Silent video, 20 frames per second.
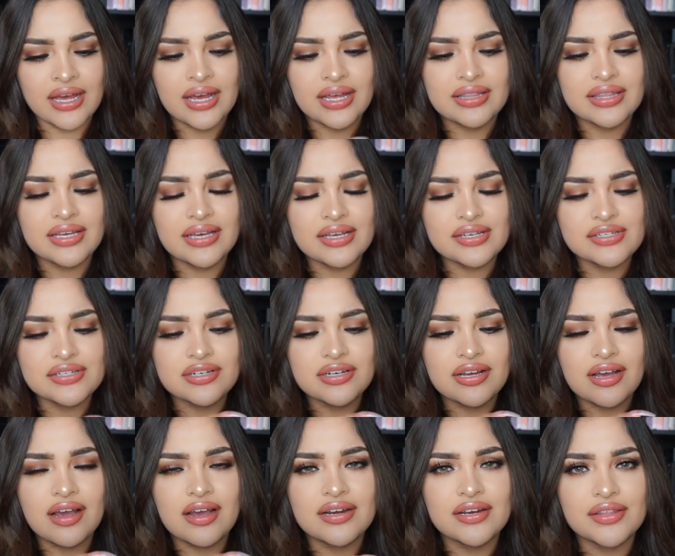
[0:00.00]
I think I shouldn't
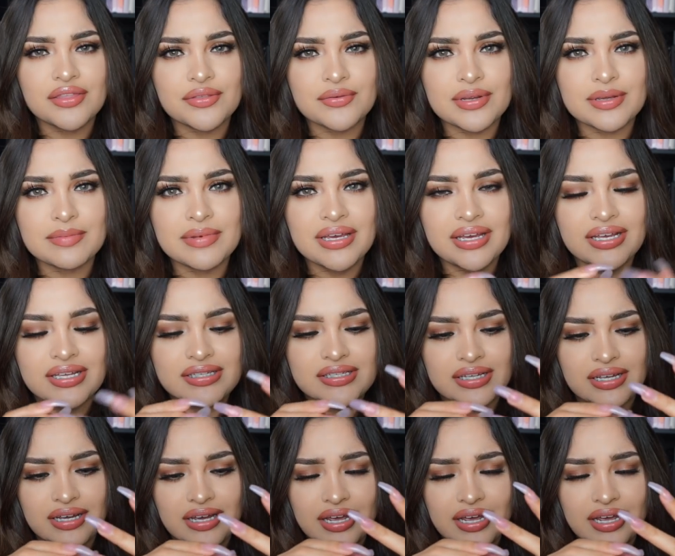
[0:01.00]
have gotten a 3 because